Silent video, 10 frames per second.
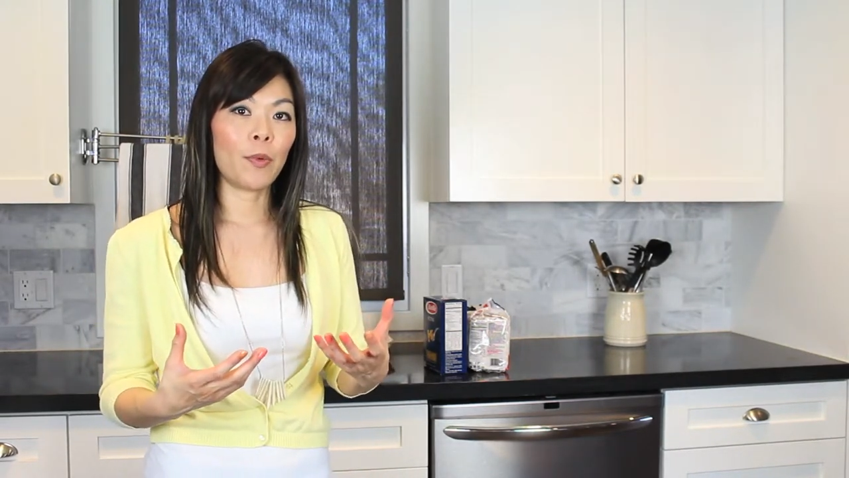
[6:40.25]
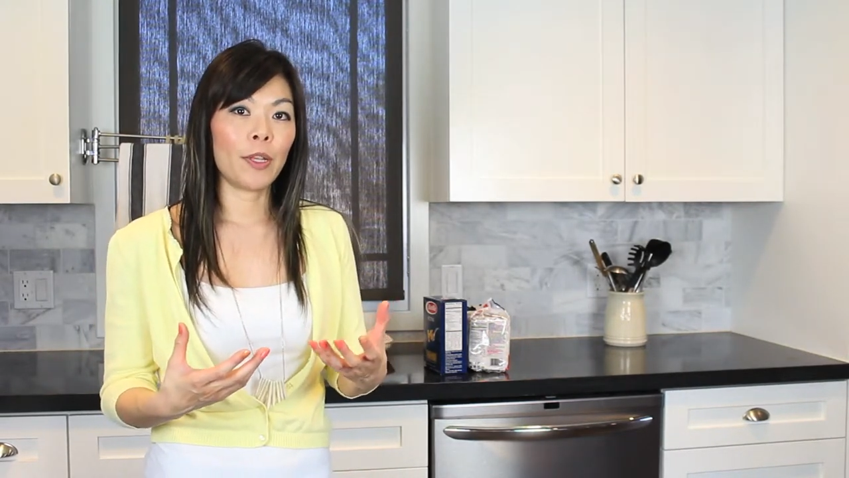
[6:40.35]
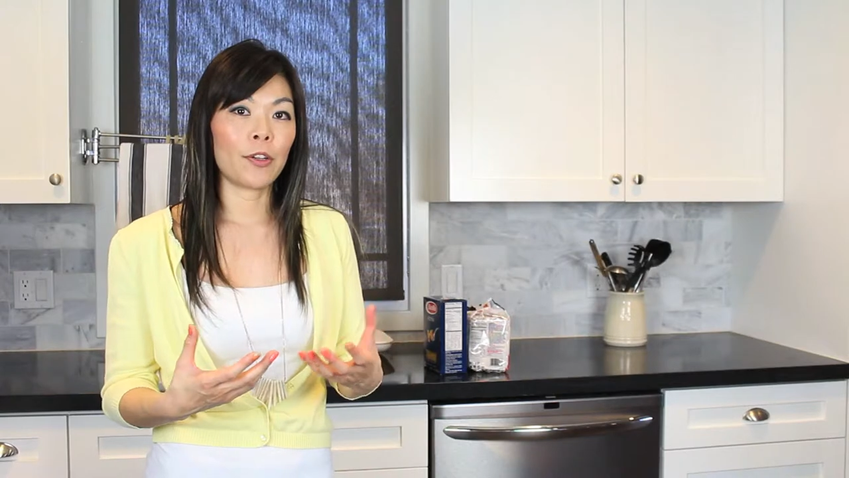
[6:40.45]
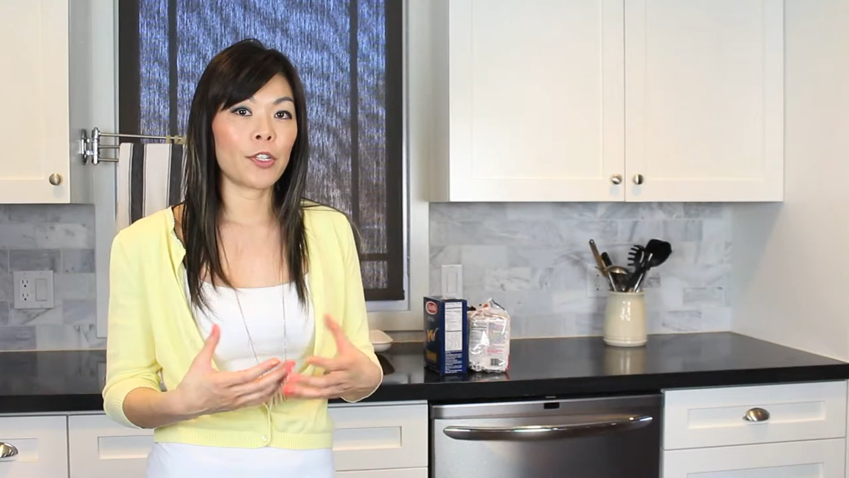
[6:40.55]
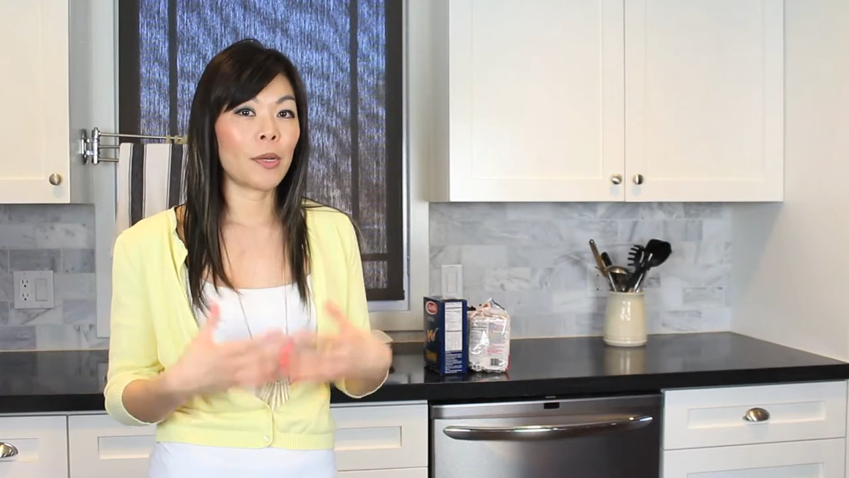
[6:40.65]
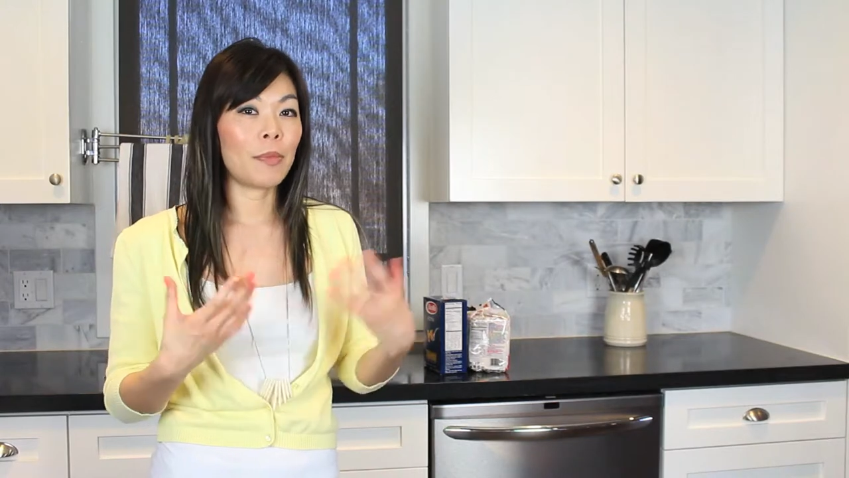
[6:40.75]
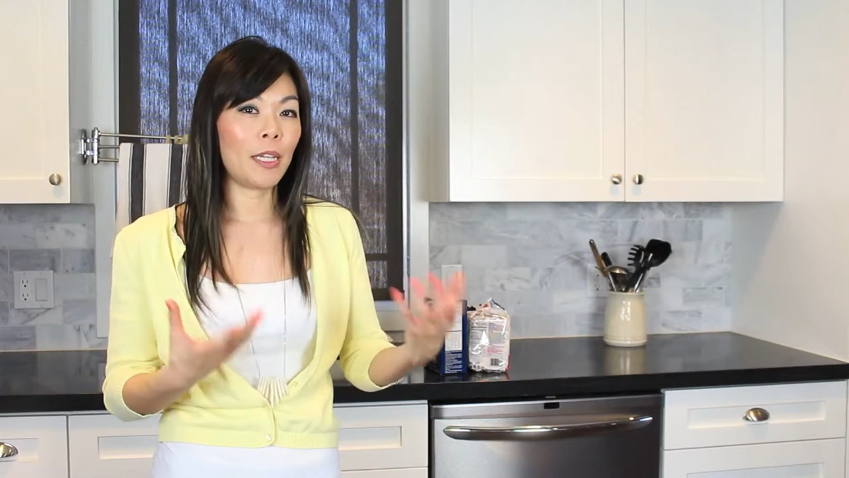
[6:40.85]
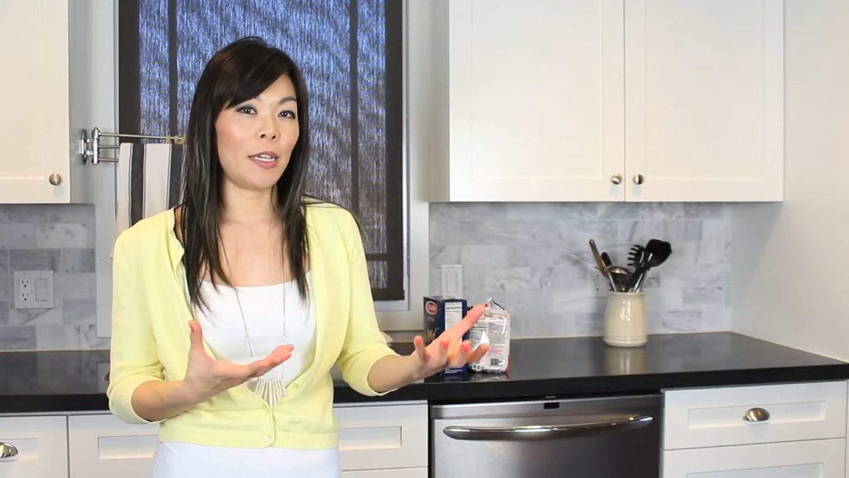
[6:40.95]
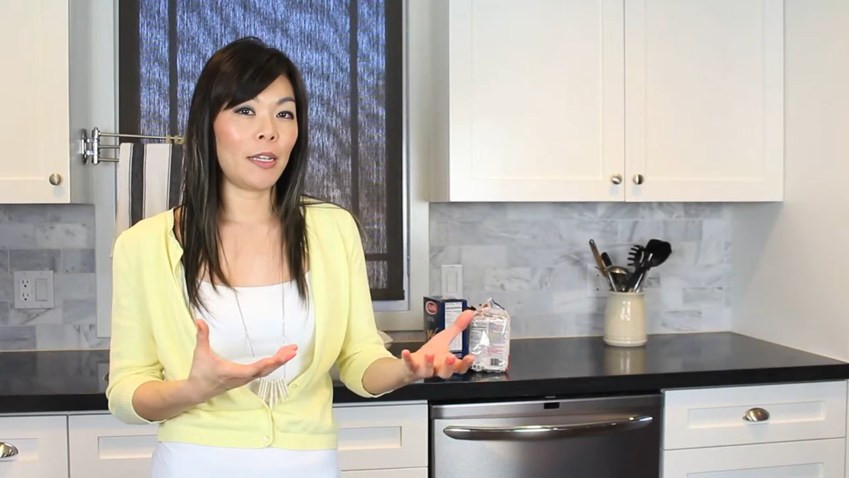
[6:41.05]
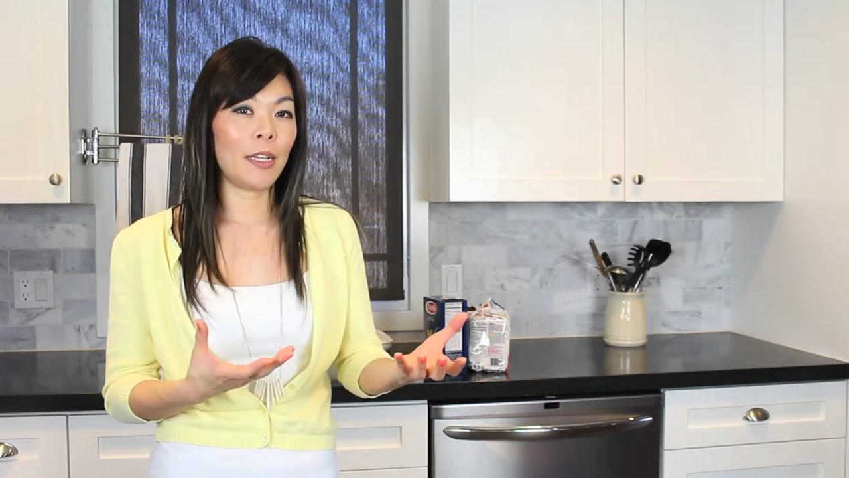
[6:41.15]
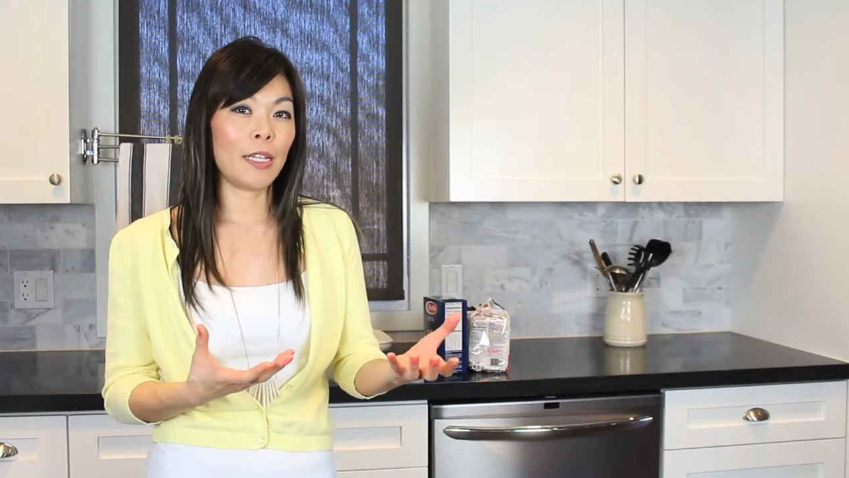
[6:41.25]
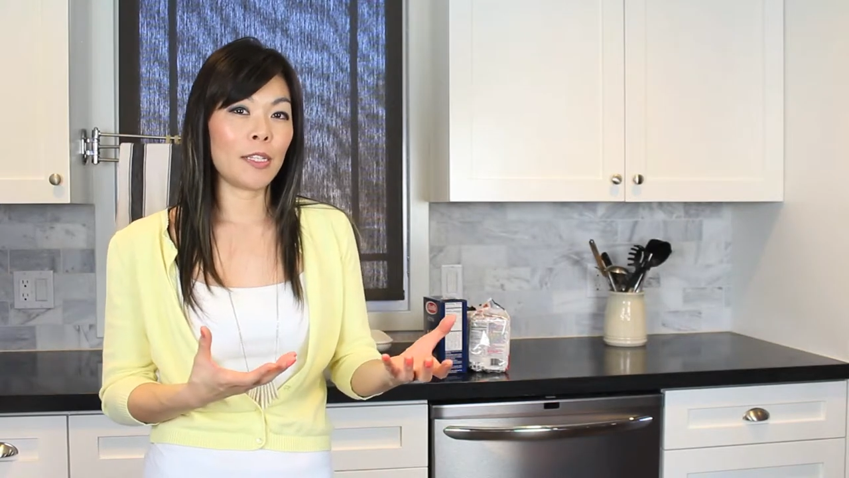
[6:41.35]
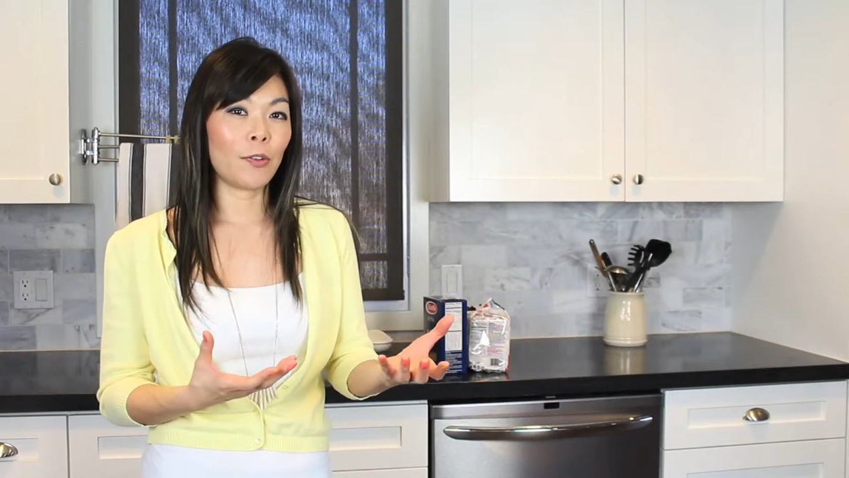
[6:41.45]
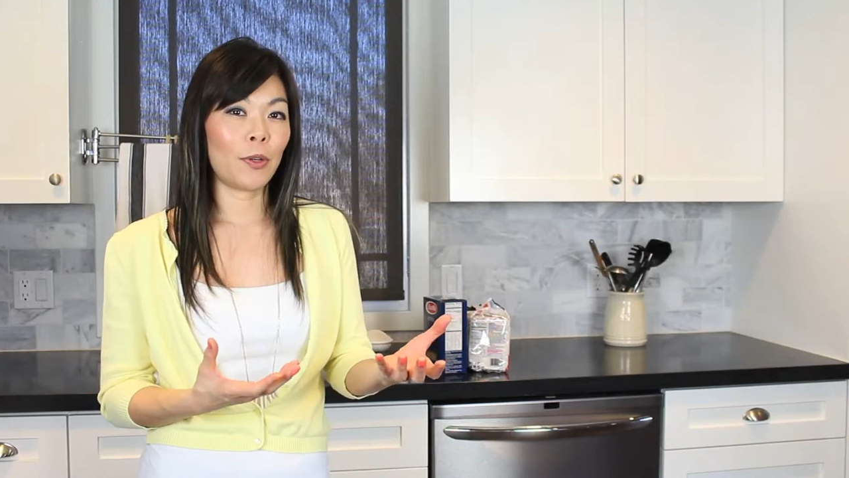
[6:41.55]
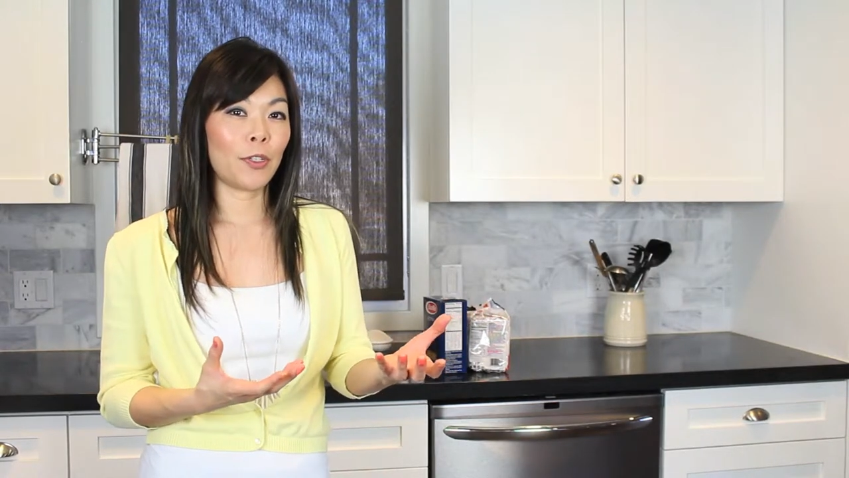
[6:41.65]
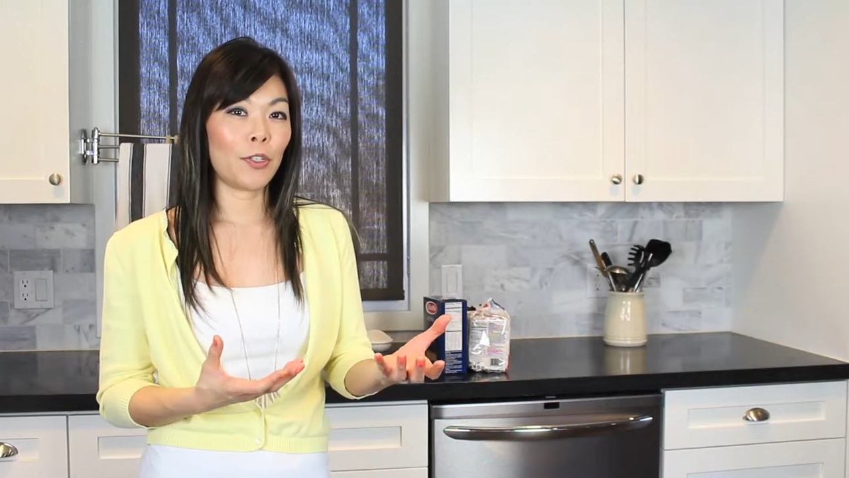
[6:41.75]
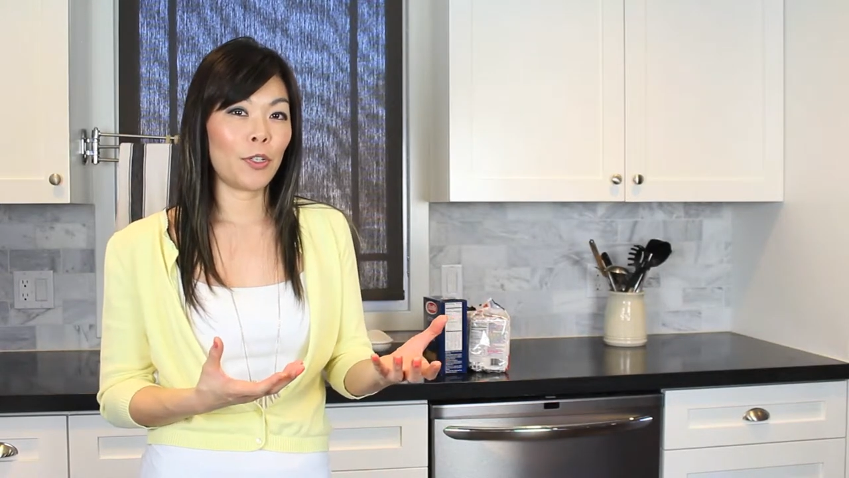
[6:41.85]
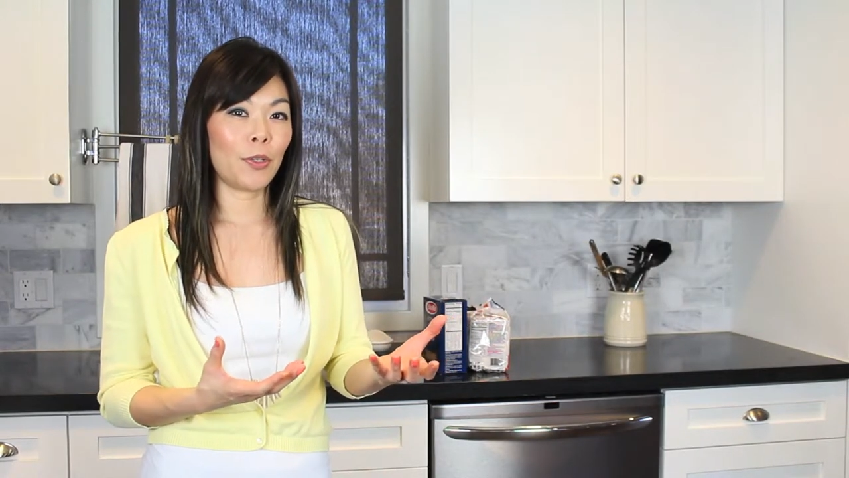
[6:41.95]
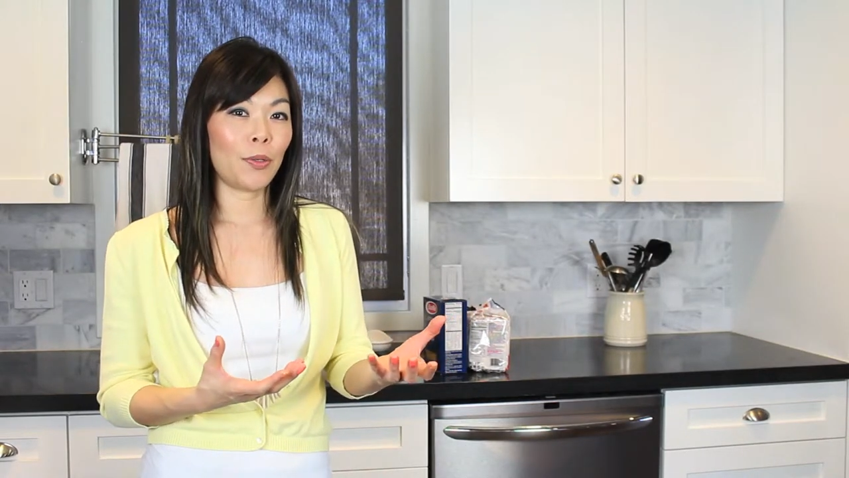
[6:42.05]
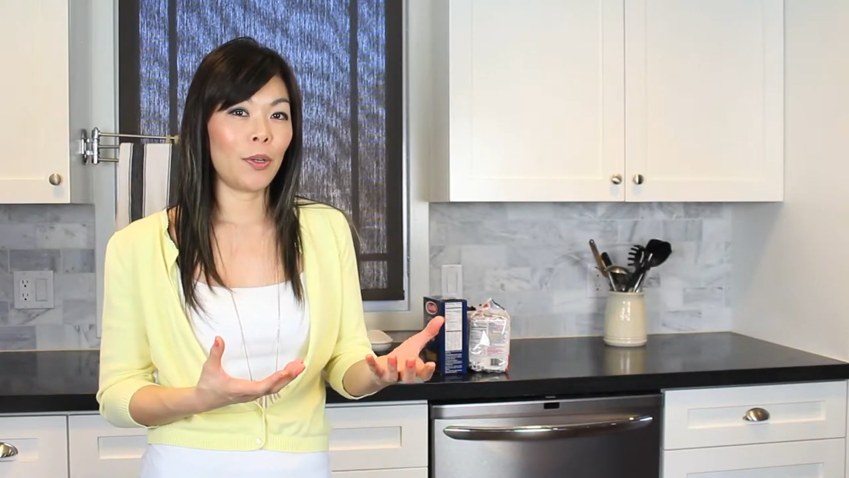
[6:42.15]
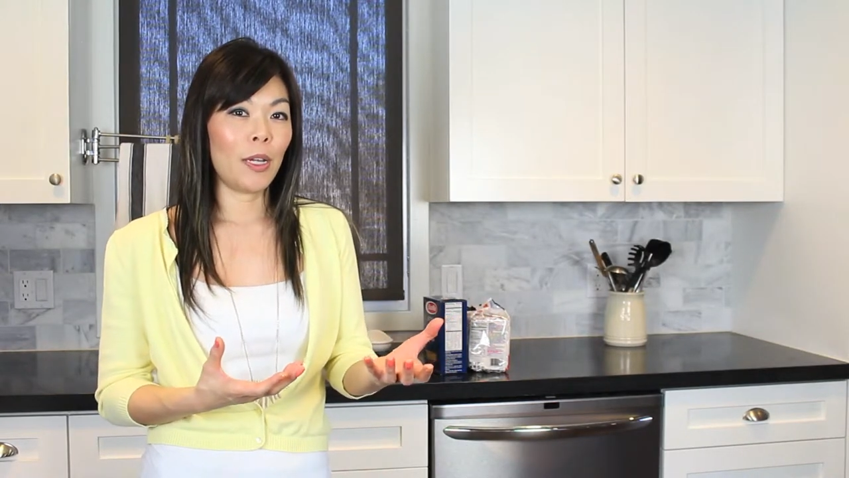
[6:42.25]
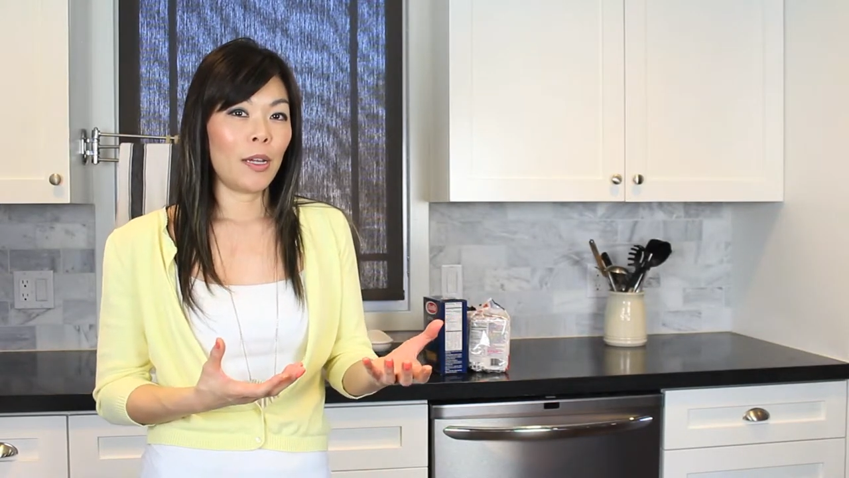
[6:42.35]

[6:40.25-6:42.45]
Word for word: whether something is going to